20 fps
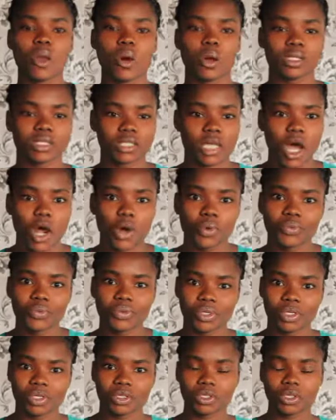lockdown
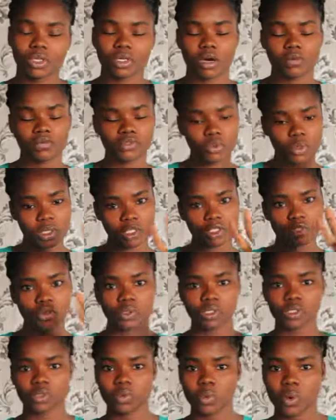reunion of
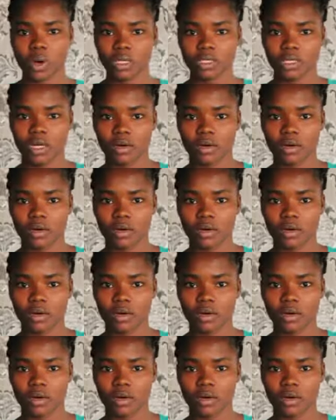2021